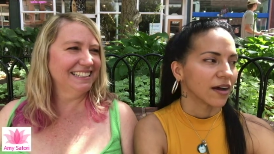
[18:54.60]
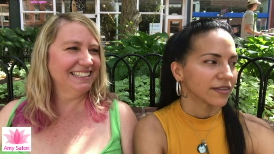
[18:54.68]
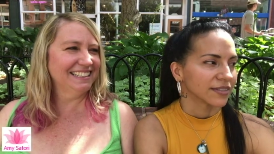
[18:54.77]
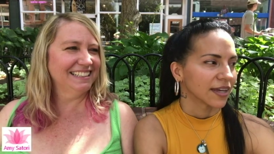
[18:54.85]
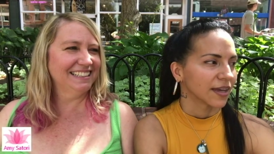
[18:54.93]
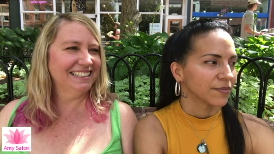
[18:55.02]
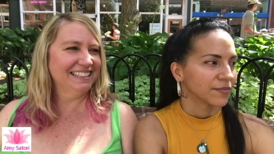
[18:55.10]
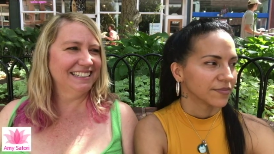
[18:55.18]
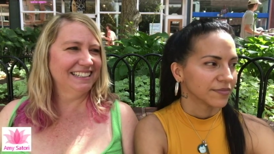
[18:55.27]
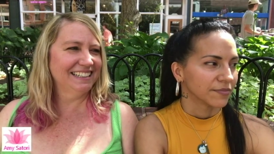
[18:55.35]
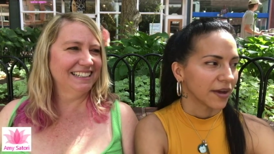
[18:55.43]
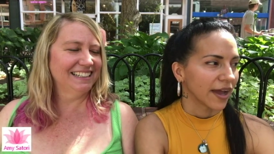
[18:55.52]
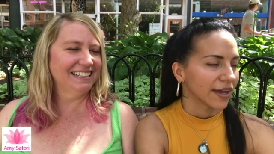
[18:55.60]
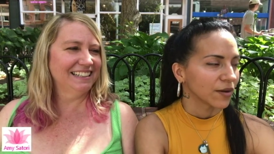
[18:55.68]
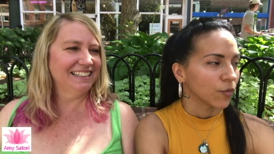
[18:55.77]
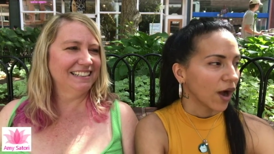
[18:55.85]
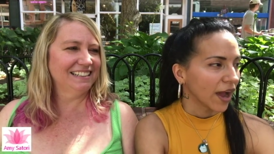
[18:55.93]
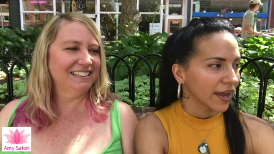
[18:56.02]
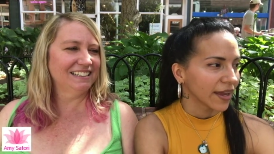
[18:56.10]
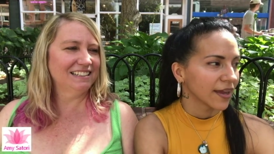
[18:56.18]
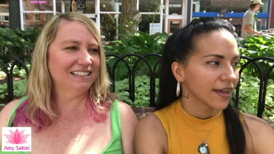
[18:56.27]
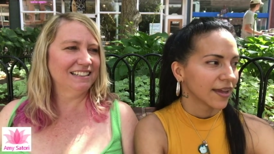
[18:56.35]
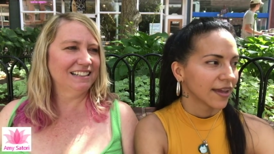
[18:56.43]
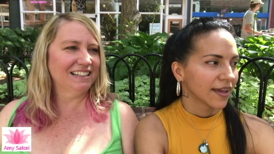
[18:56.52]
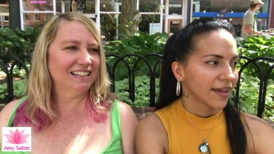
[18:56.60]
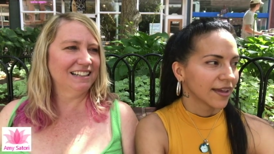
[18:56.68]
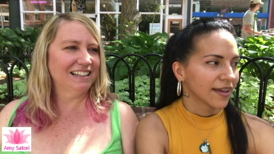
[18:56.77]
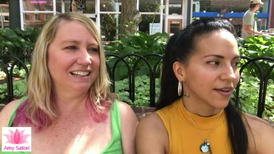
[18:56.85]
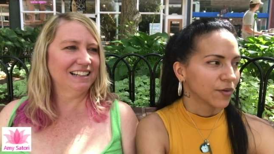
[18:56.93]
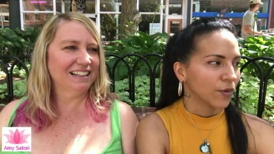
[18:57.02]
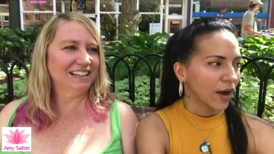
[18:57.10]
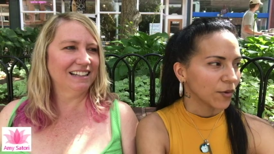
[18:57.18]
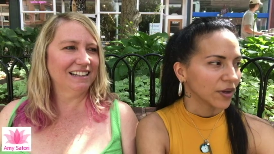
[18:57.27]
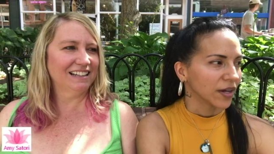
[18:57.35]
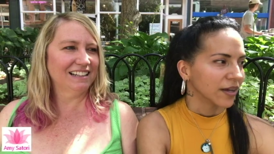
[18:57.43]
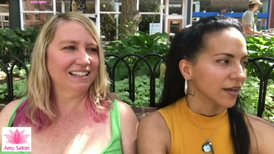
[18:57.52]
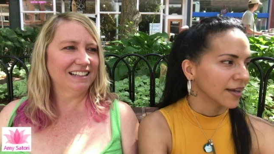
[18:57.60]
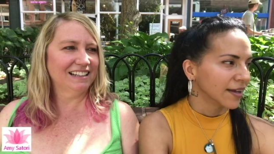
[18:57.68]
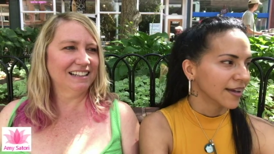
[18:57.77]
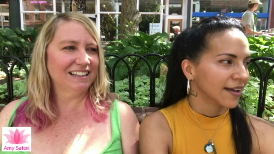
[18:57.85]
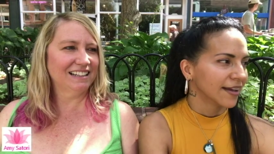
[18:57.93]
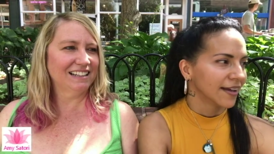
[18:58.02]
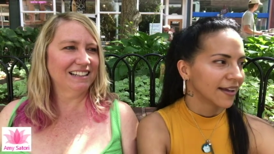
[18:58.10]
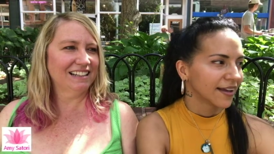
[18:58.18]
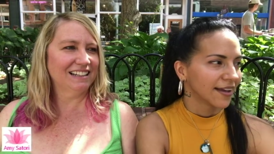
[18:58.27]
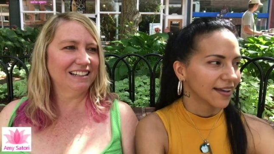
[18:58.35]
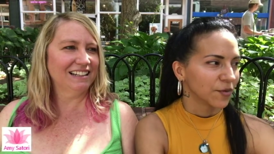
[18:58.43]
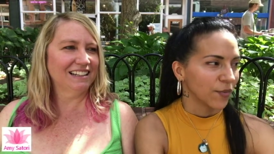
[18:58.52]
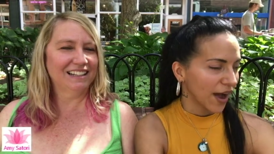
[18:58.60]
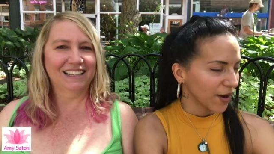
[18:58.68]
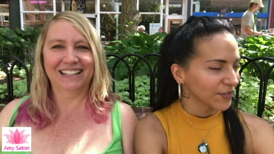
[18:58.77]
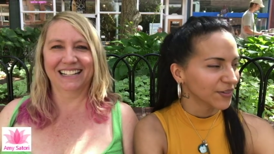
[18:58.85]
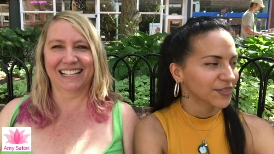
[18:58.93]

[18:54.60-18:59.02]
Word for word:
Speaker 1: all the time. Bye. Why? Why what? Wow.